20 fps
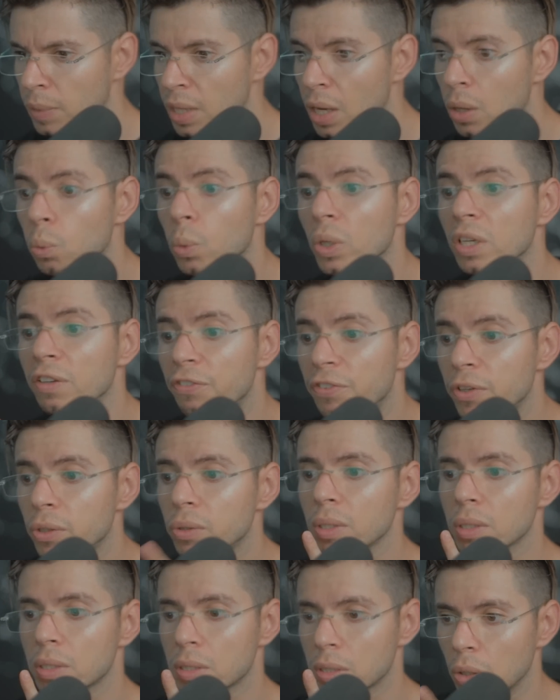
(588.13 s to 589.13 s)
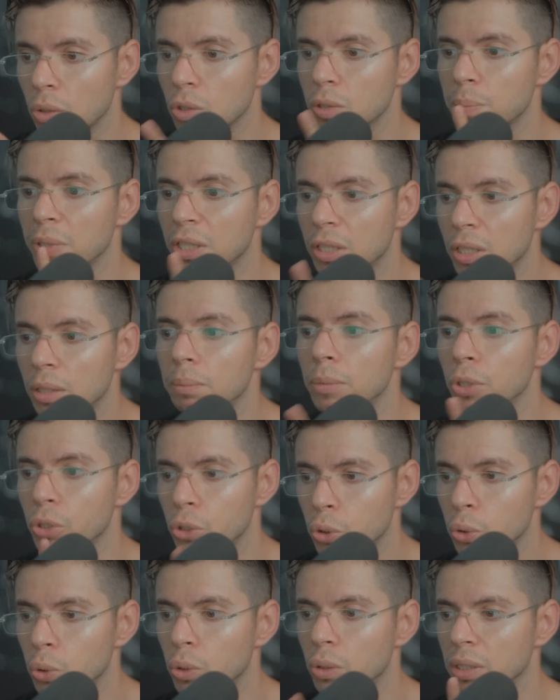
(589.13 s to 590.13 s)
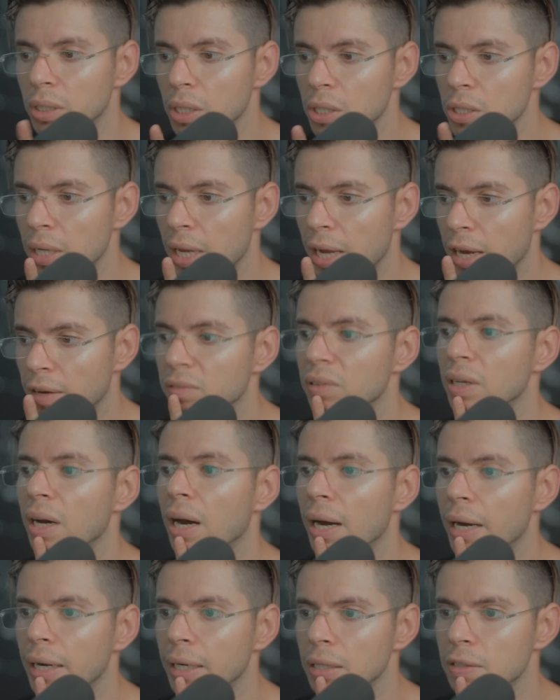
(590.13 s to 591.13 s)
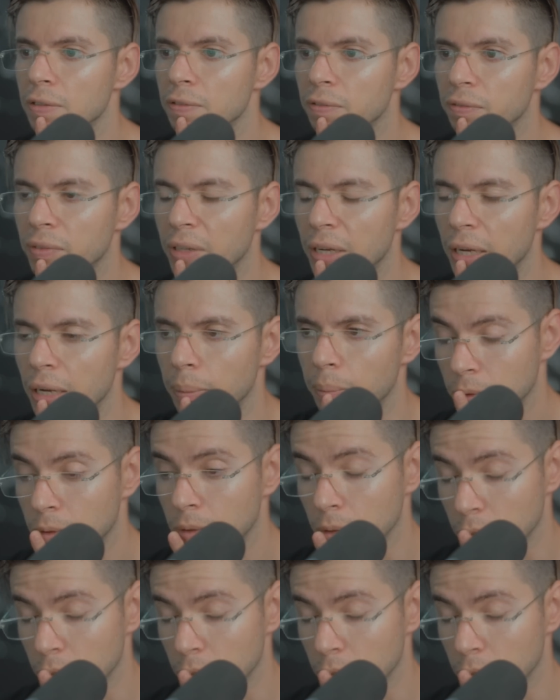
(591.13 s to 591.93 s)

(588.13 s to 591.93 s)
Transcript: When a fearless soul's become mature, it doesn't have to hide its flame.